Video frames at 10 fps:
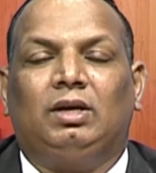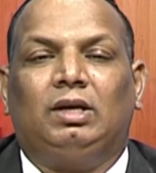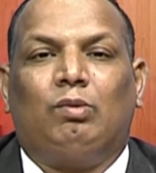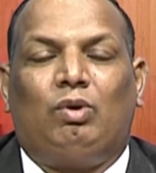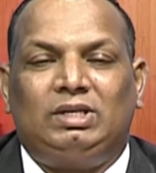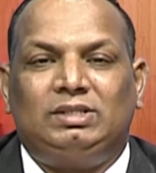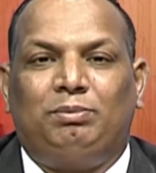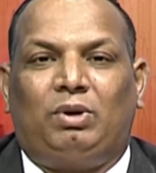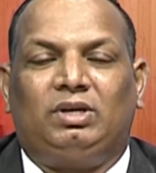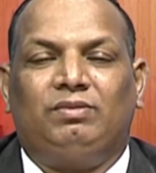What is
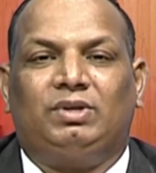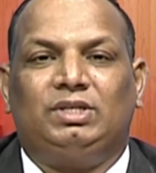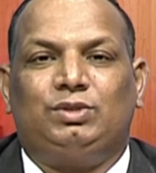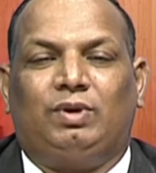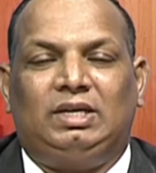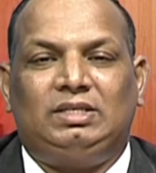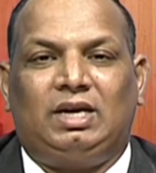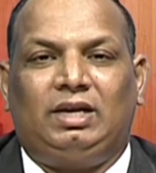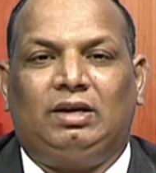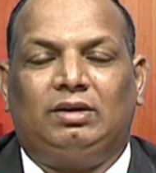important for us to
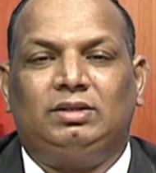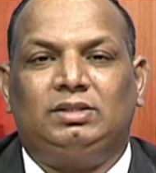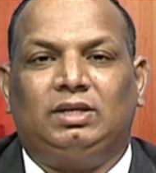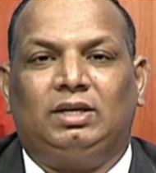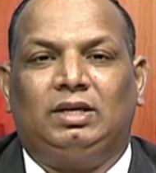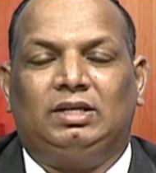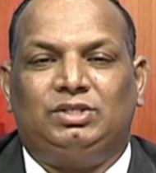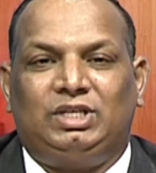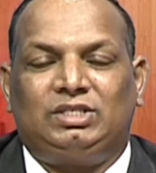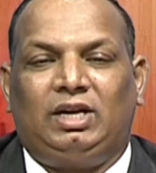understand here is,
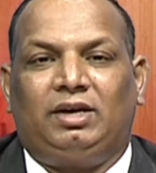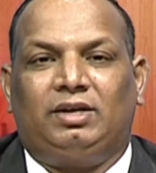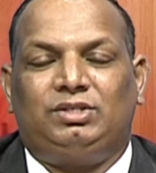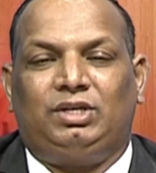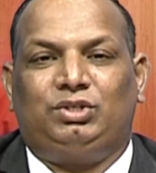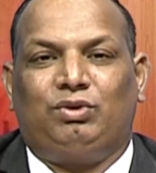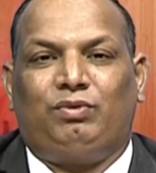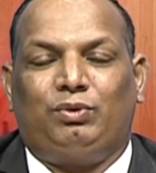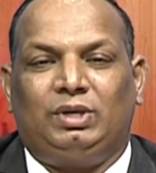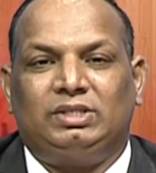just like a restriction of
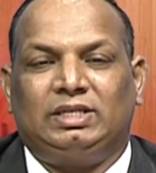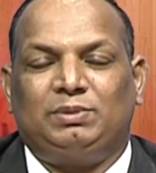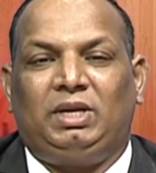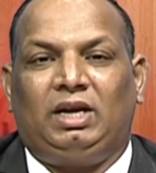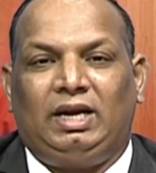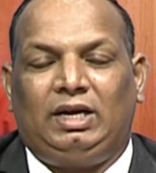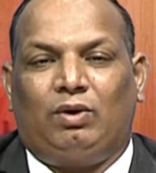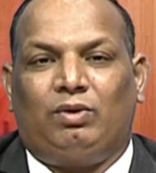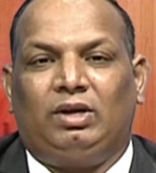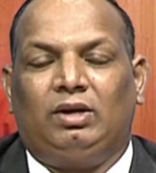2 years has been laid
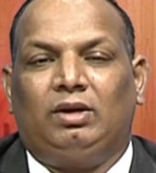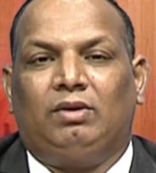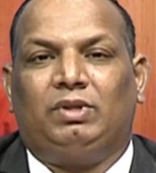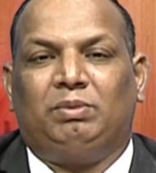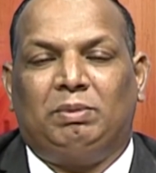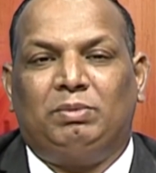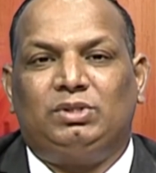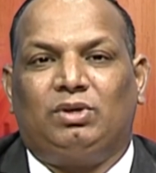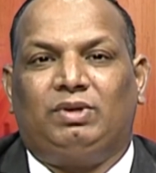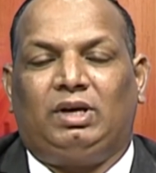down for the members
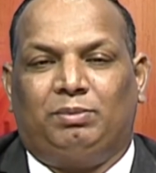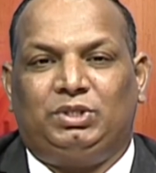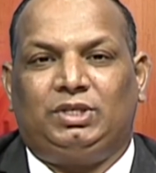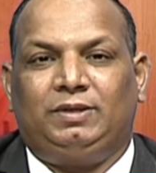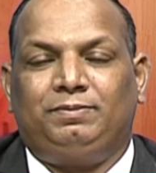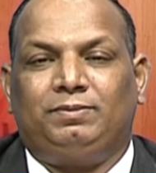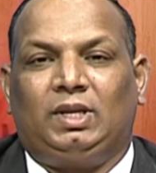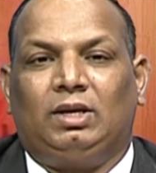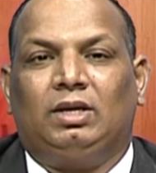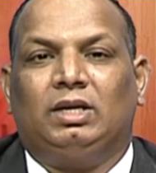of the commission,
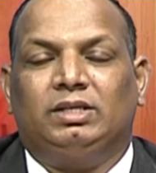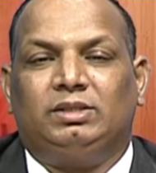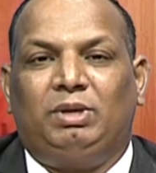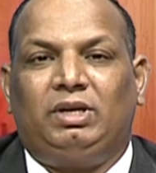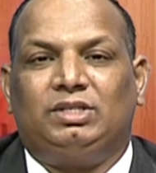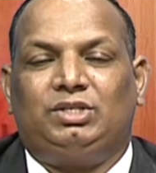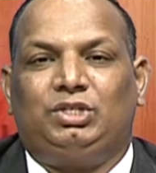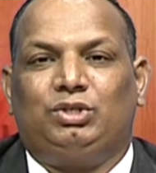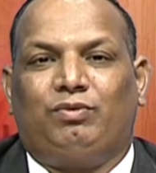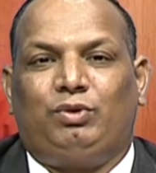the similar
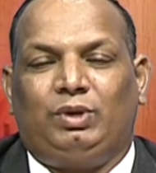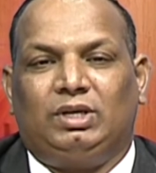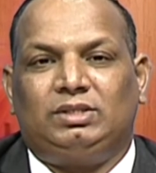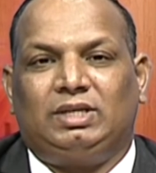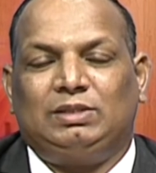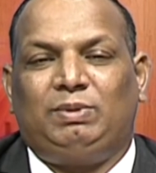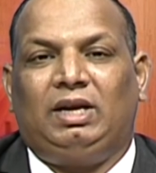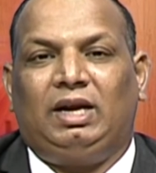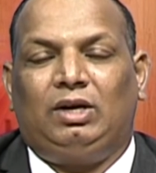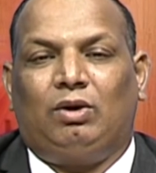restriction of 2 years has been
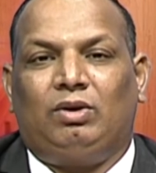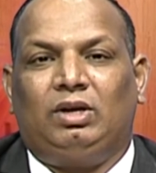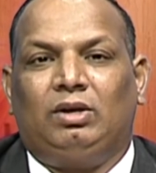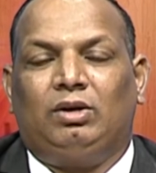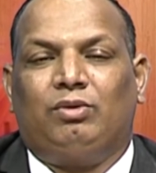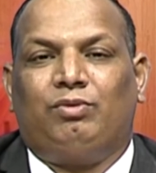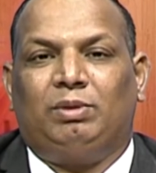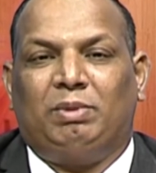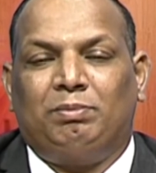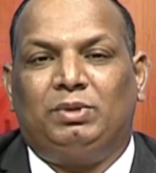laid down for the
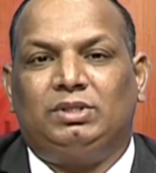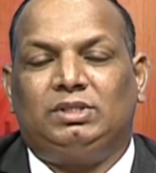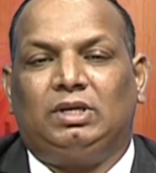members